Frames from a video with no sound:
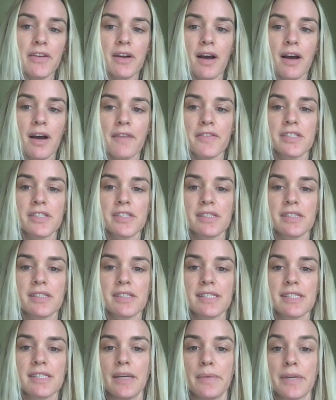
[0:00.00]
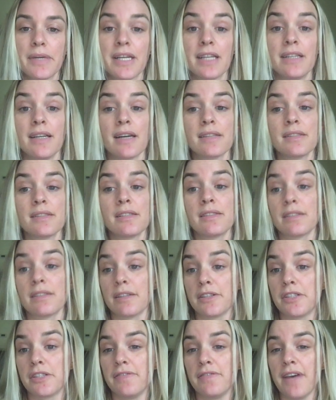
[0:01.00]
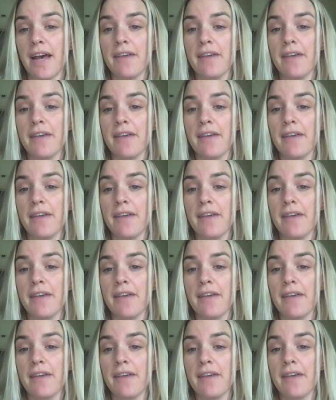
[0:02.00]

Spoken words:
officers said they would conduct a search of